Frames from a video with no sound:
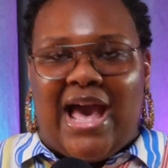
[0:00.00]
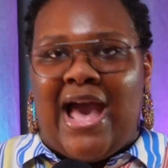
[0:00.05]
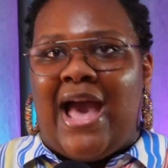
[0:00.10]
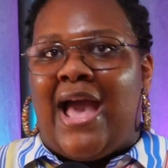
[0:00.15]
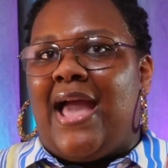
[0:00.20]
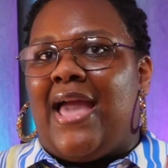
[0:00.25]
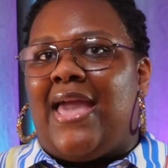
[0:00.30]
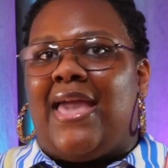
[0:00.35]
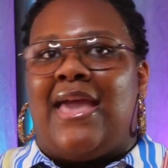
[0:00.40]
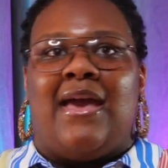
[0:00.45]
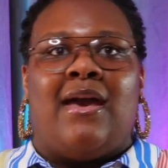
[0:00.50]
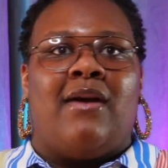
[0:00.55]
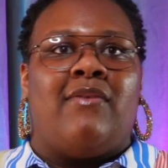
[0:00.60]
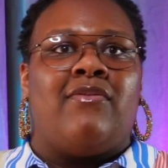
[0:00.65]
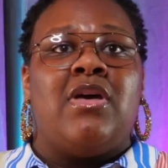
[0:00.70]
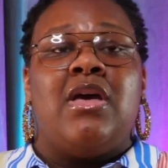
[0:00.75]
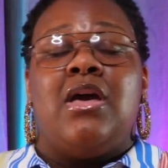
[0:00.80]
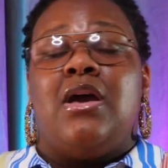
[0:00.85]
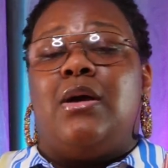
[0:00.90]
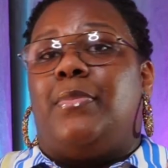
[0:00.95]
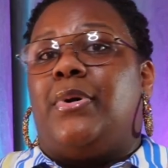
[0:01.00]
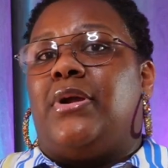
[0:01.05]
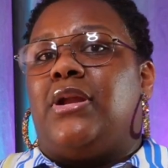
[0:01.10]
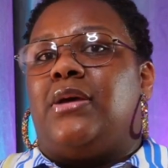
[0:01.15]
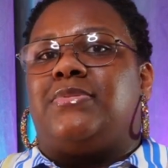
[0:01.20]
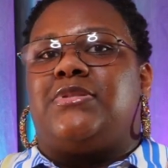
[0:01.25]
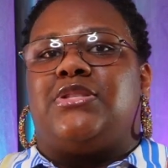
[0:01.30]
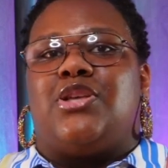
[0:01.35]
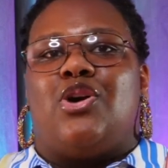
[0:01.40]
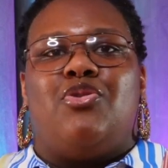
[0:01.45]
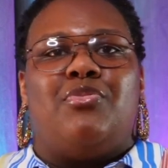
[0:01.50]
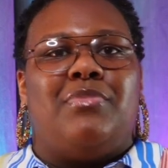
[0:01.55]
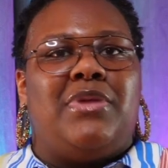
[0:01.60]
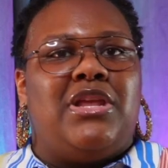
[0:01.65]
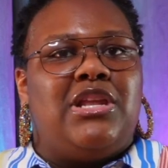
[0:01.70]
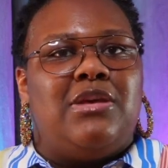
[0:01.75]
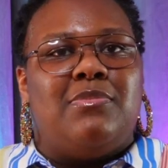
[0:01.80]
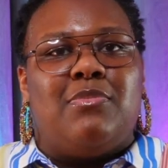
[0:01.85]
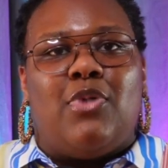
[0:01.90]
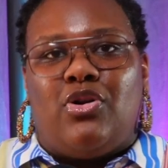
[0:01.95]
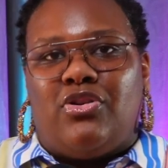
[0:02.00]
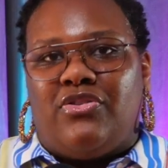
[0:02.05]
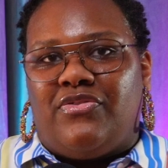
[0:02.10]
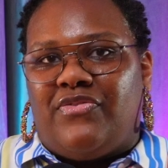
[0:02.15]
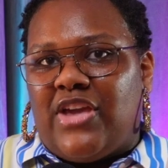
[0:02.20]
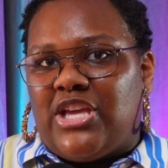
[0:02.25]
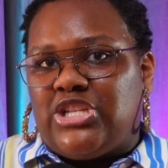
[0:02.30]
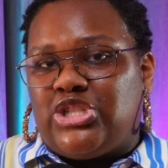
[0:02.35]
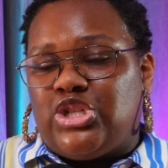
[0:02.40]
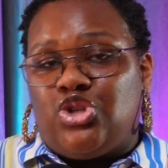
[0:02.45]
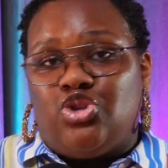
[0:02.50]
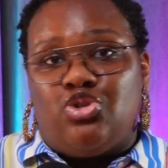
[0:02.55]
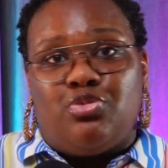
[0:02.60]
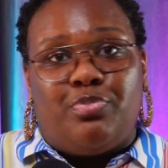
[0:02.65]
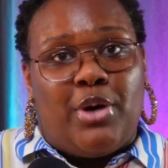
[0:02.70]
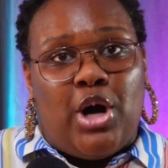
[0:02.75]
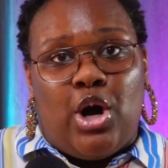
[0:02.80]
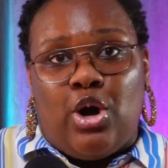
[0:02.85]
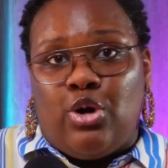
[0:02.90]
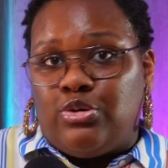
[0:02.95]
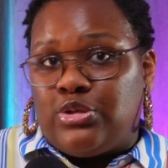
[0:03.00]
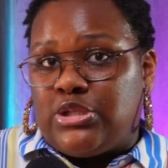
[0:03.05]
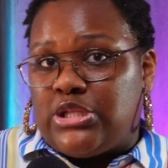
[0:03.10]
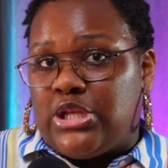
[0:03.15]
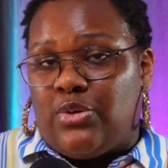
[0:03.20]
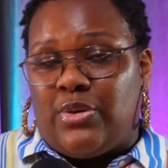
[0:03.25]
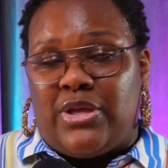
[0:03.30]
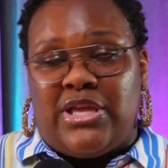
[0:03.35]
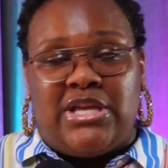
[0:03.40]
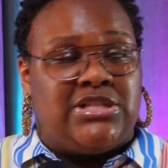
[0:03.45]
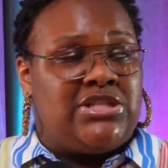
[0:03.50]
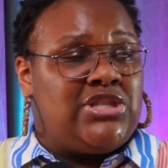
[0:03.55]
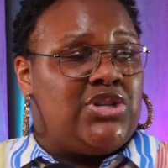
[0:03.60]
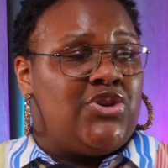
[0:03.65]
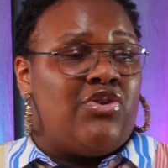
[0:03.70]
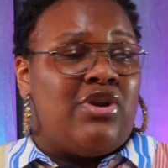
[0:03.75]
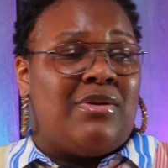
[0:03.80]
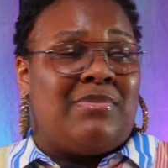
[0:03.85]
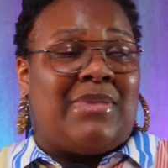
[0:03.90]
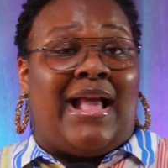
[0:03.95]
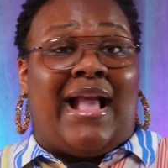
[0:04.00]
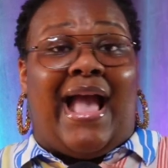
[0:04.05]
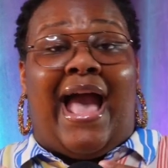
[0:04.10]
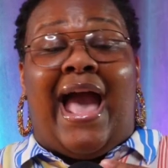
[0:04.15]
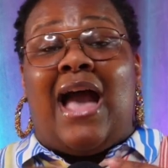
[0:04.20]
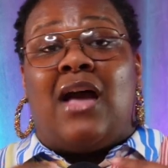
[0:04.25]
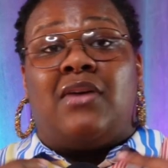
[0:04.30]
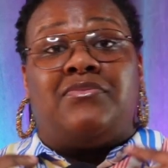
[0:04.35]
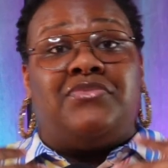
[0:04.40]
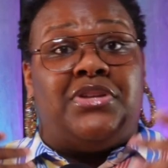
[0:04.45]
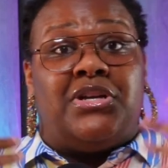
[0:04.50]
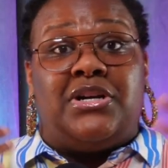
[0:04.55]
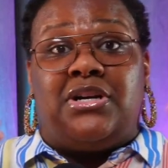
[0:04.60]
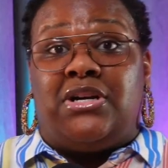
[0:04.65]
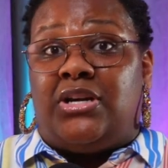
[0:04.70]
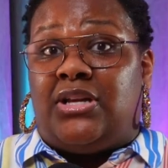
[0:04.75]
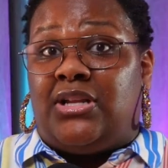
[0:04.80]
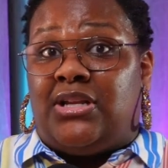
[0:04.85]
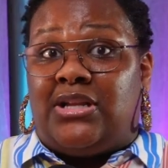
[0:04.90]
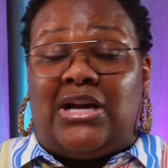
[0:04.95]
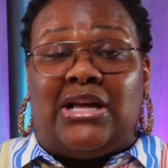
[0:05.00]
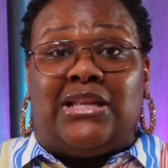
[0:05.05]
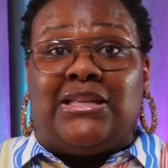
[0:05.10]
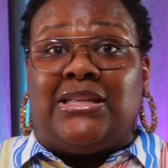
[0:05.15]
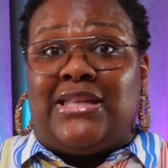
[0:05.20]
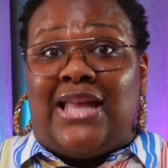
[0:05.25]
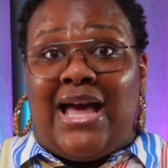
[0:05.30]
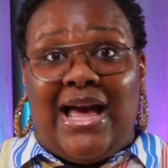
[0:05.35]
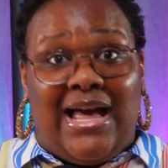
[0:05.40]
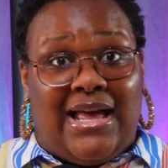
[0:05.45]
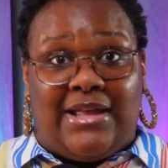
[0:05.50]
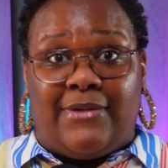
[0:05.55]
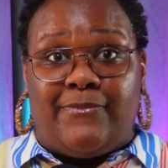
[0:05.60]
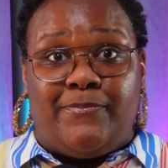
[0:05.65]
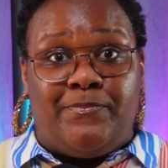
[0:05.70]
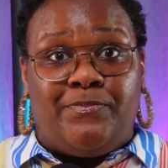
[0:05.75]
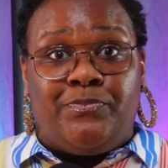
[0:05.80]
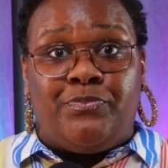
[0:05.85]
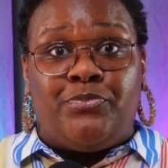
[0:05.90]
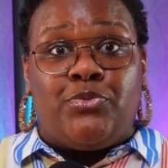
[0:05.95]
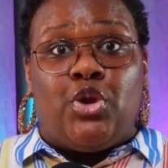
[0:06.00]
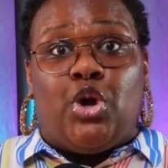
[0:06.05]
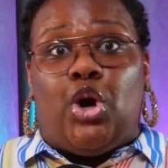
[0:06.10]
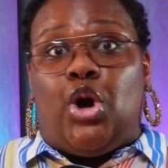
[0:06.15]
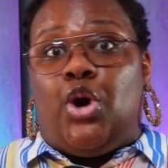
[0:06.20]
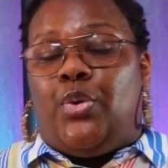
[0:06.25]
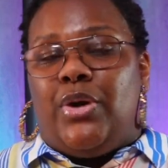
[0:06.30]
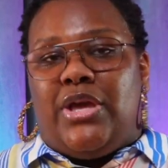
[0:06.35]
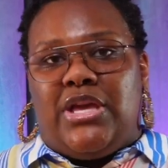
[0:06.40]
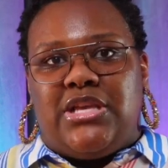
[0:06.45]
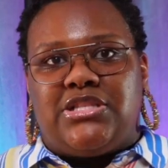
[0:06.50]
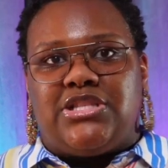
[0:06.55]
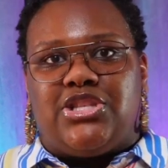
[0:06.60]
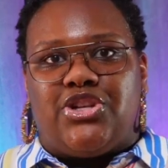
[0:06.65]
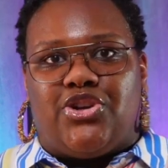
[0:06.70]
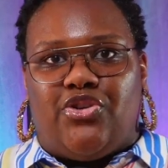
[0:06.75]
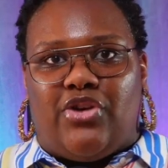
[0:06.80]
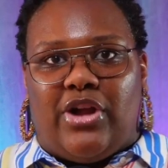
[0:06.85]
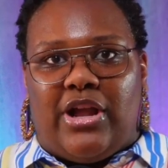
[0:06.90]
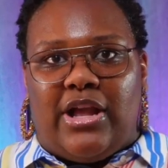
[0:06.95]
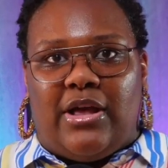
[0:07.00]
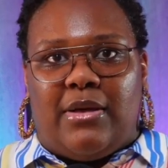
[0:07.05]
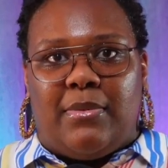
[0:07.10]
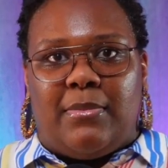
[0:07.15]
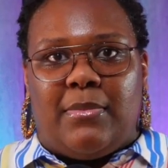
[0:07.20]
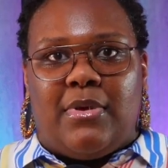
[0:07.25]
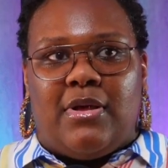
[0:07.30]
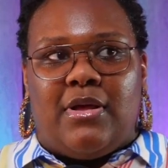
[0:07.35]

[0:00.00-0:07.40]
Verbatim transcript: I have put up so many motivational posts on Instagram. Like I've done a lot on Instagram.